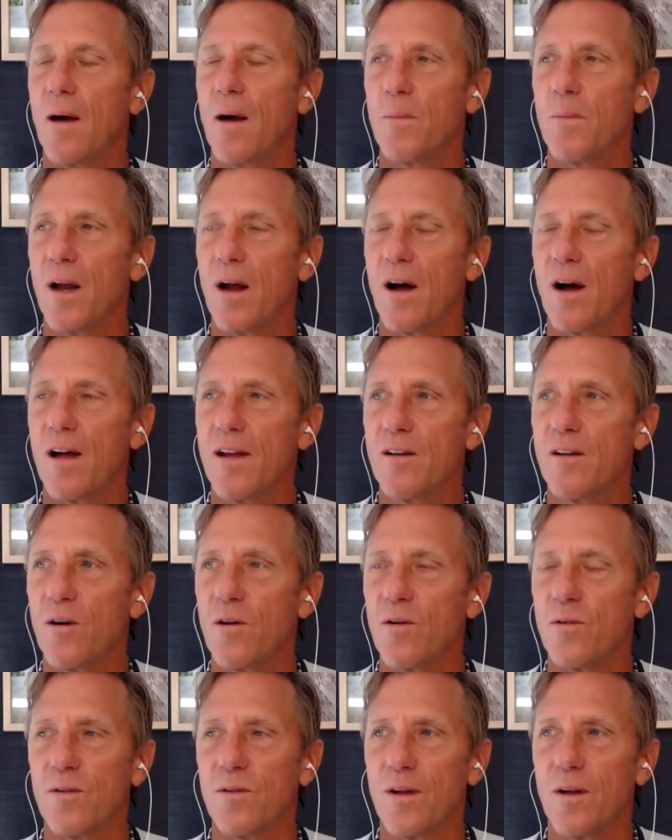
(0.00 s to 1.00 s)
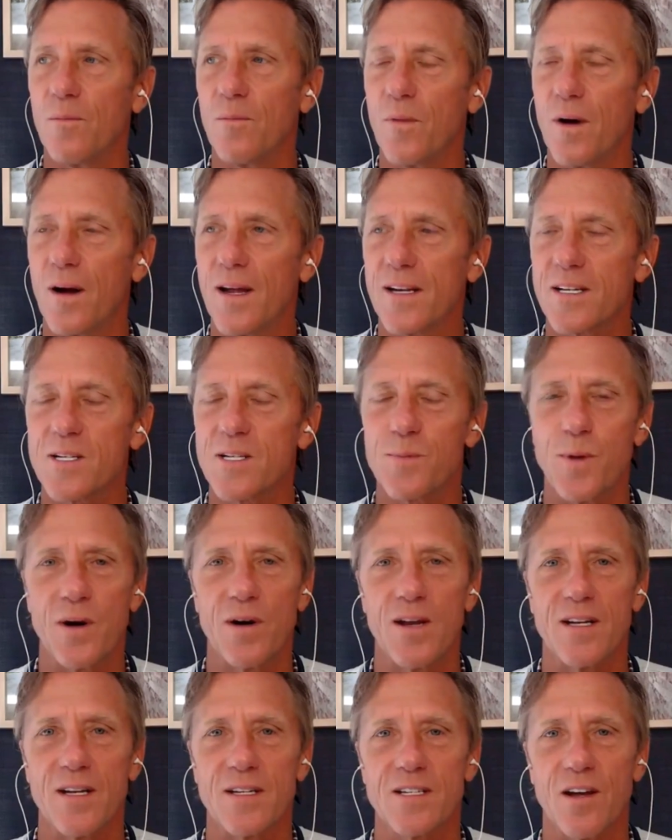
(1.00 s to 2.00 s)
I mean, I know in my
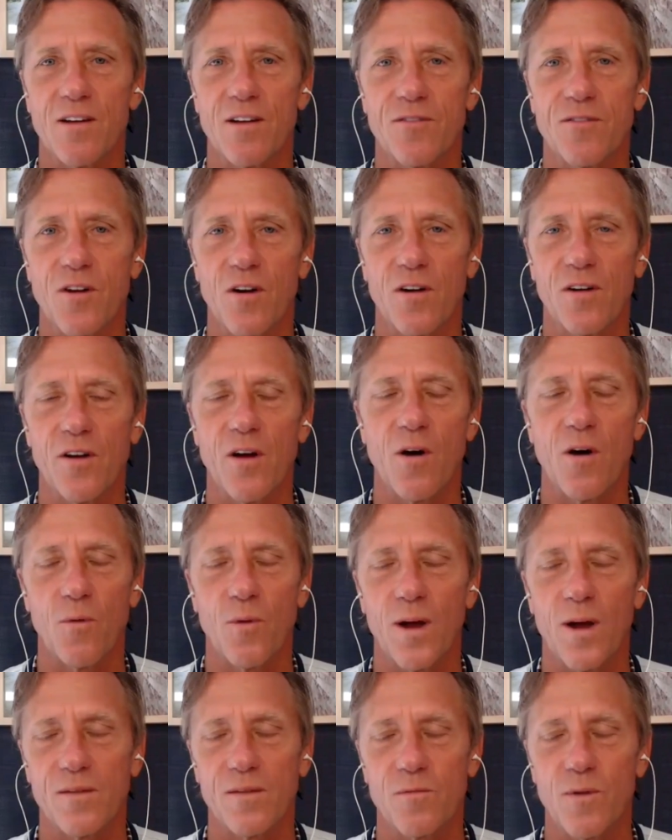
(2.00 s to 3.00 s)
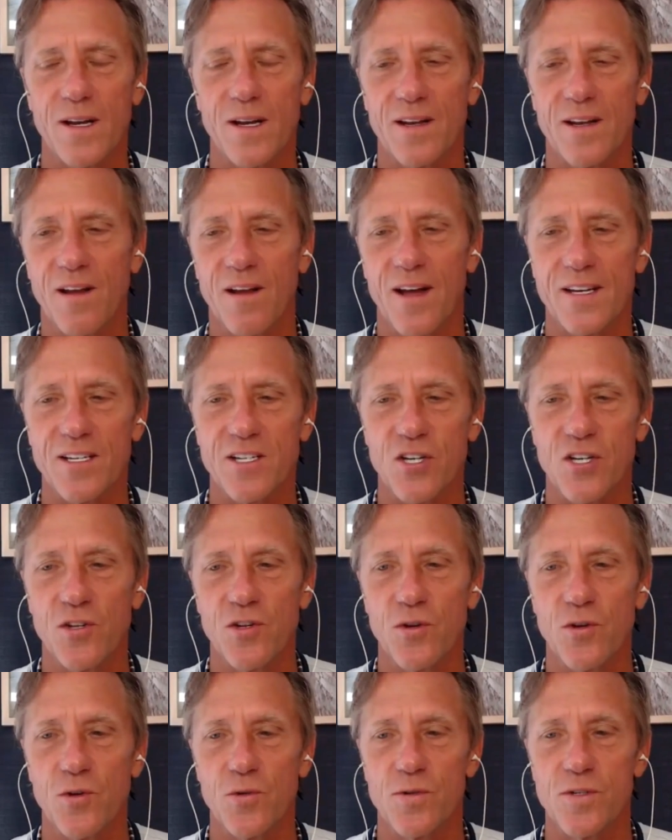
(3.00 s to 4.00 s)
experience, I've gone, oh, I'd really like to
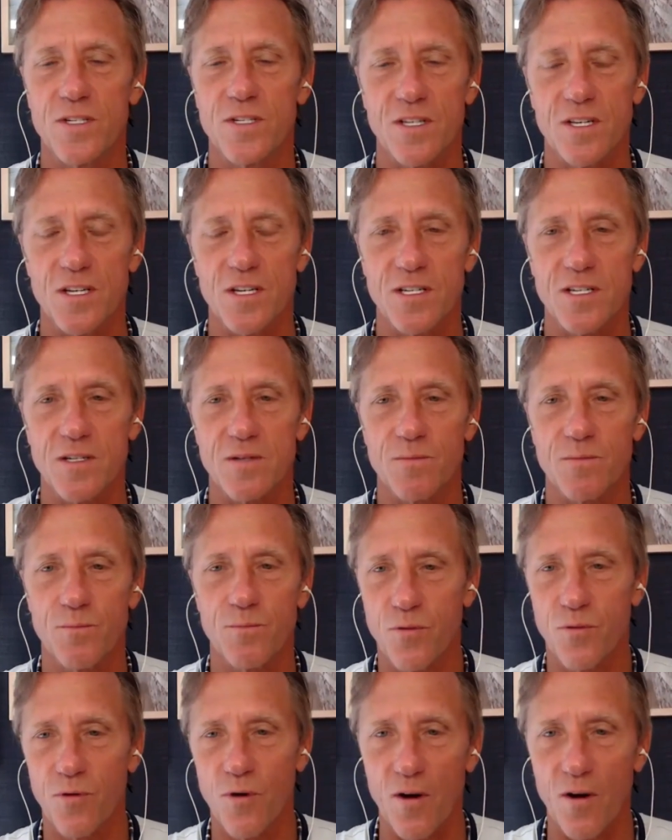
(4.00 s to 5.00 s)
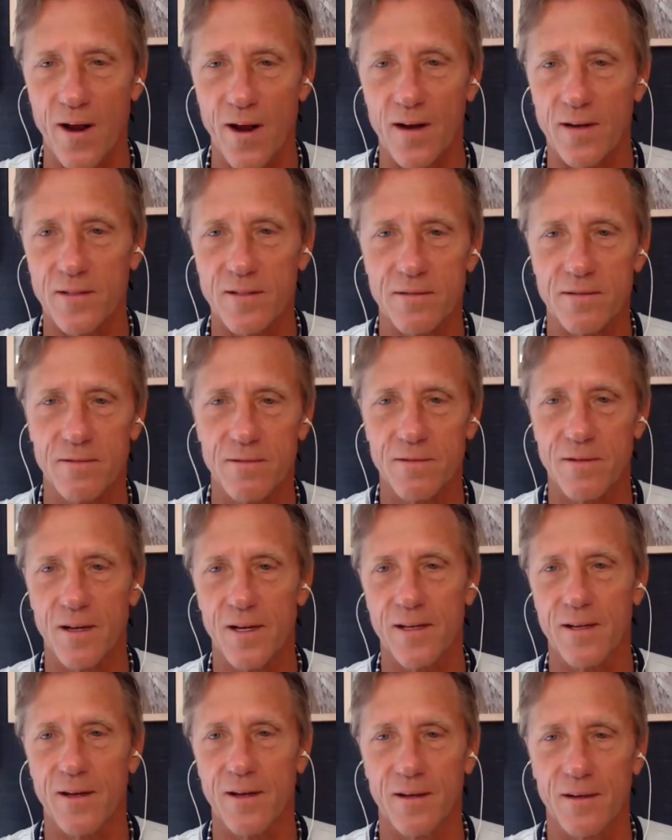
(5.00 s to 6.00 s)
use this product
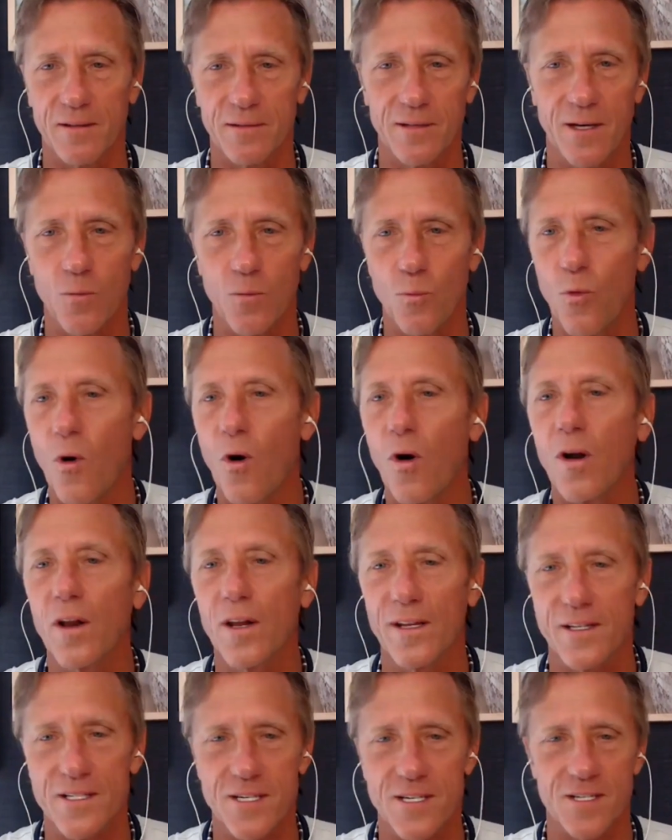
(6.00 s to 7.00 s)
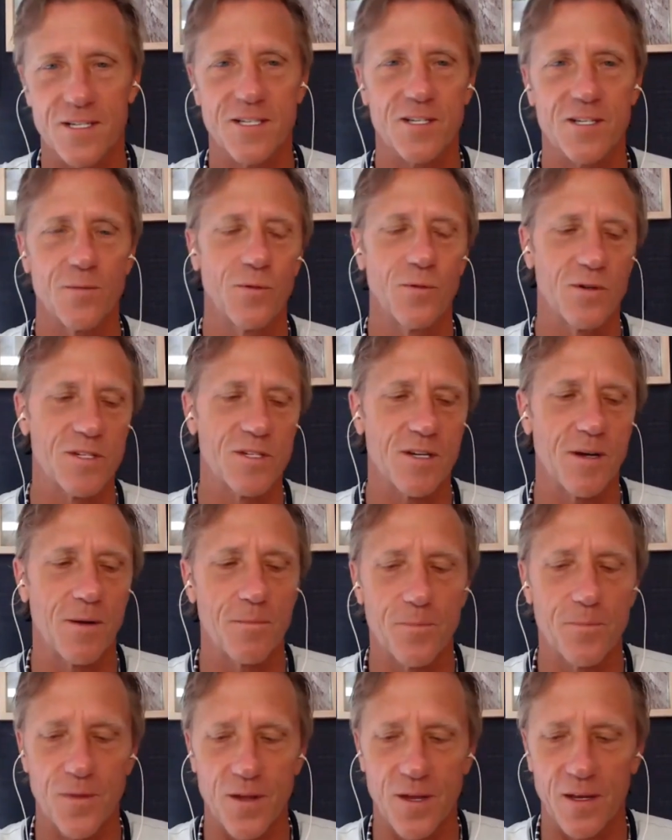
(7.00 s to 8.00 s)
like a, a walling system or
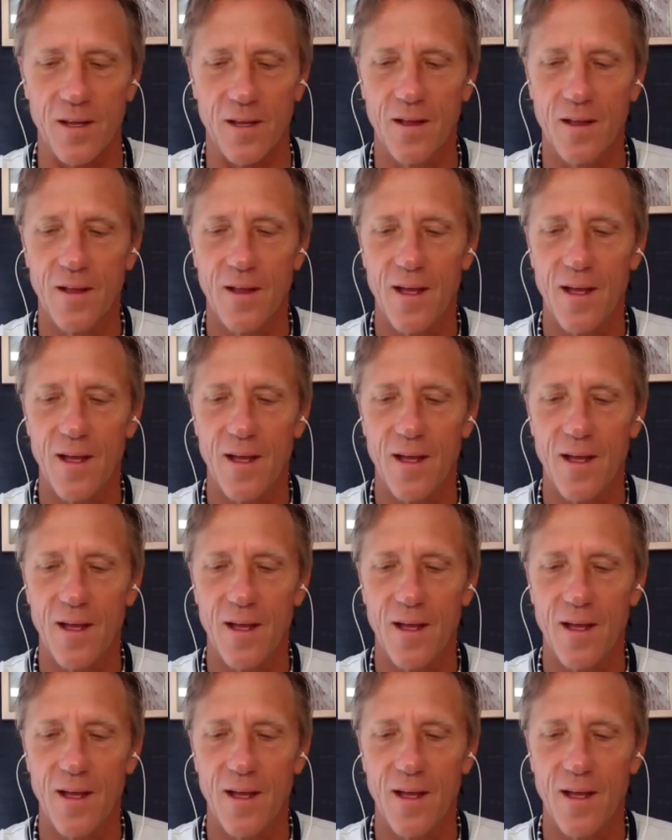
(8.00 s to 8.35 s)
something.